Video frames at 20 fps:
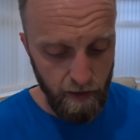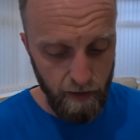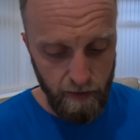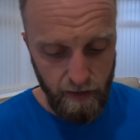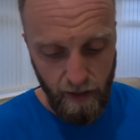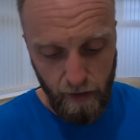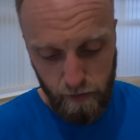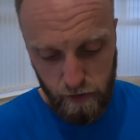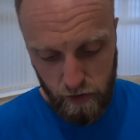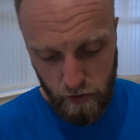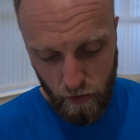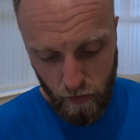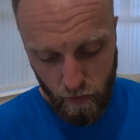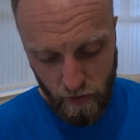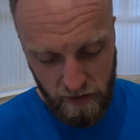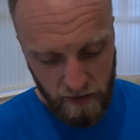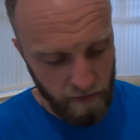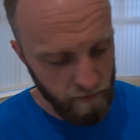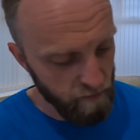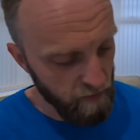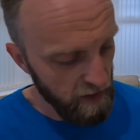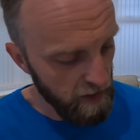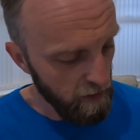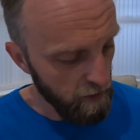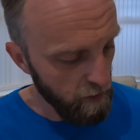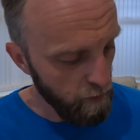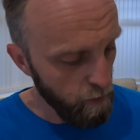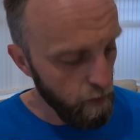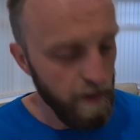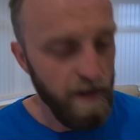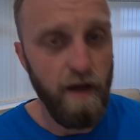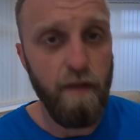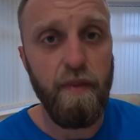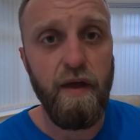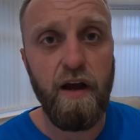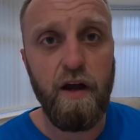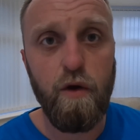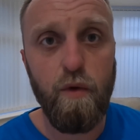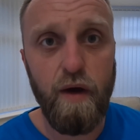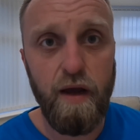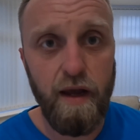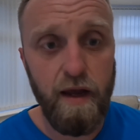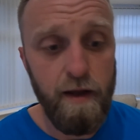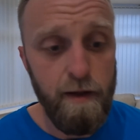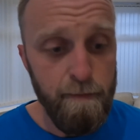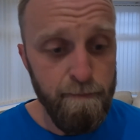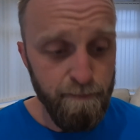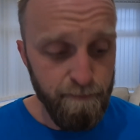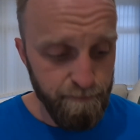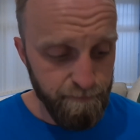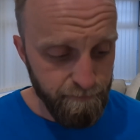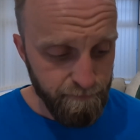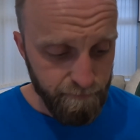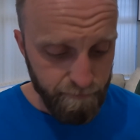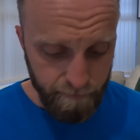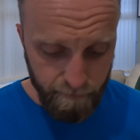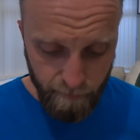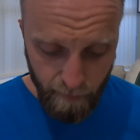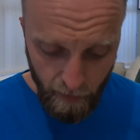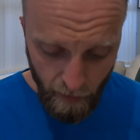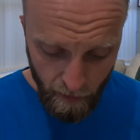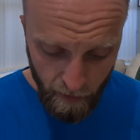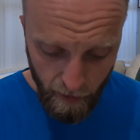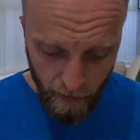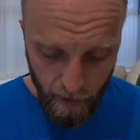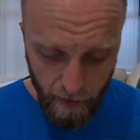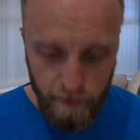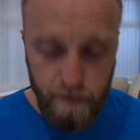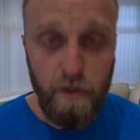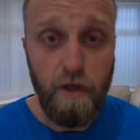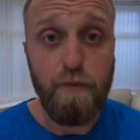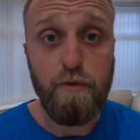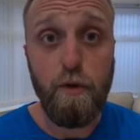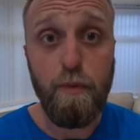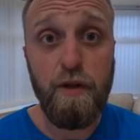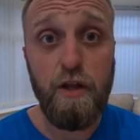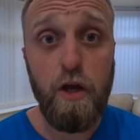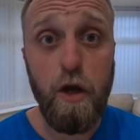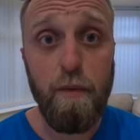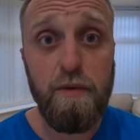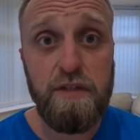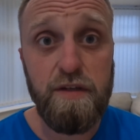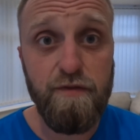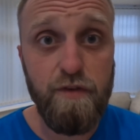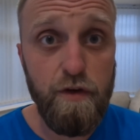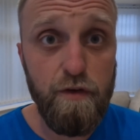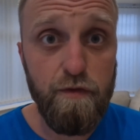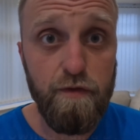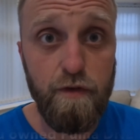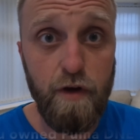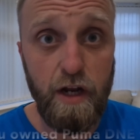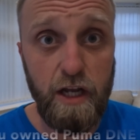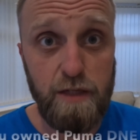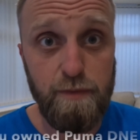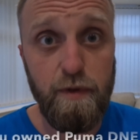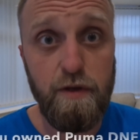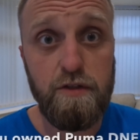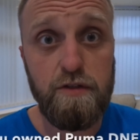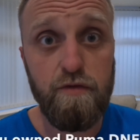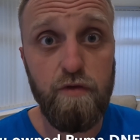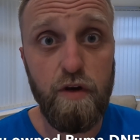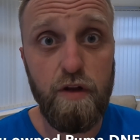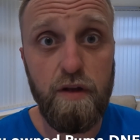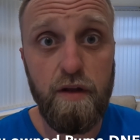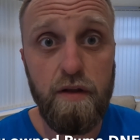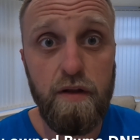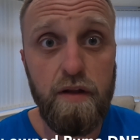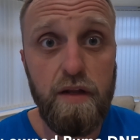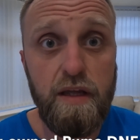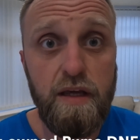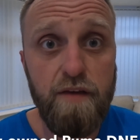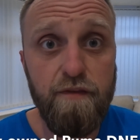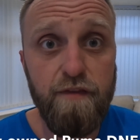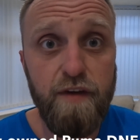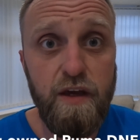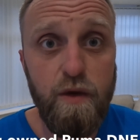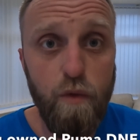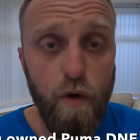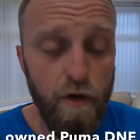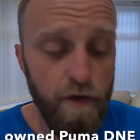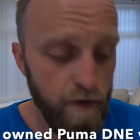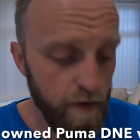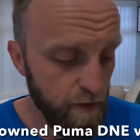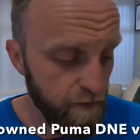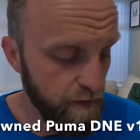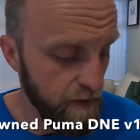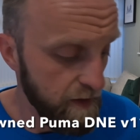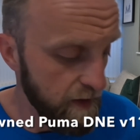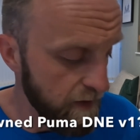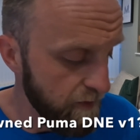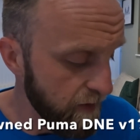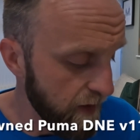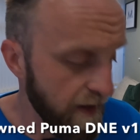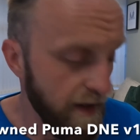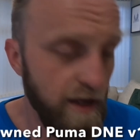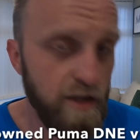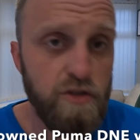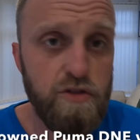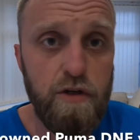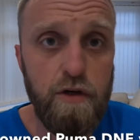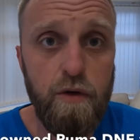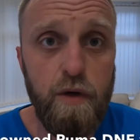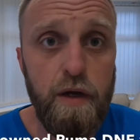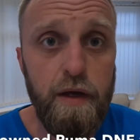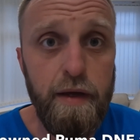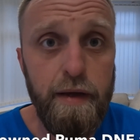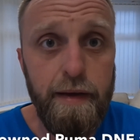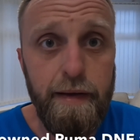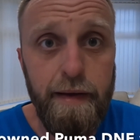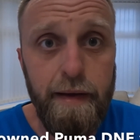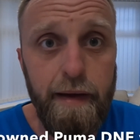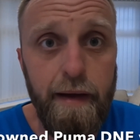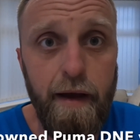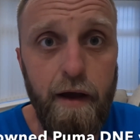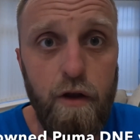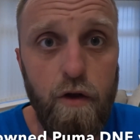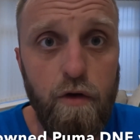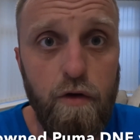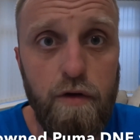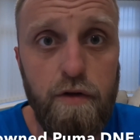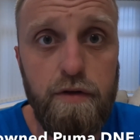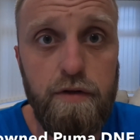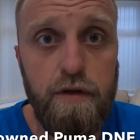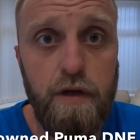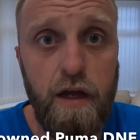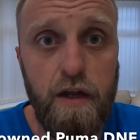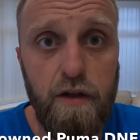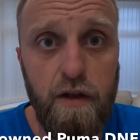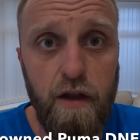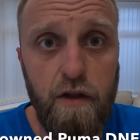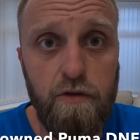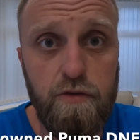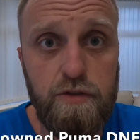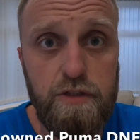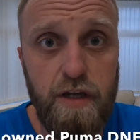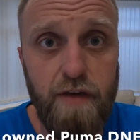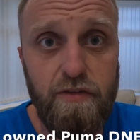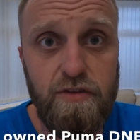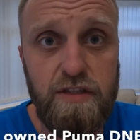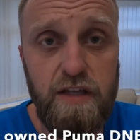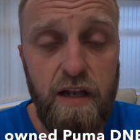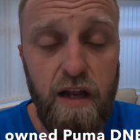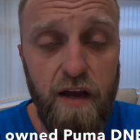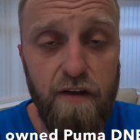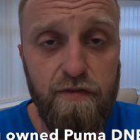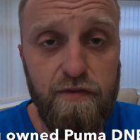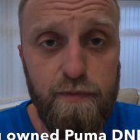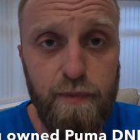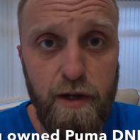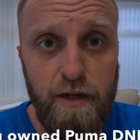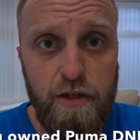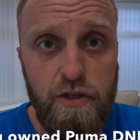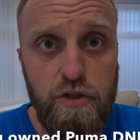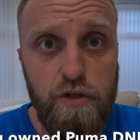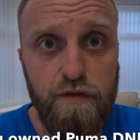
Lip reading: The outsole isn't really going to wear down that quick. So yeah, drop in the comments if you've got experience of running in the V1 of the Deviate Nitro. How long kind of longevity lifespan did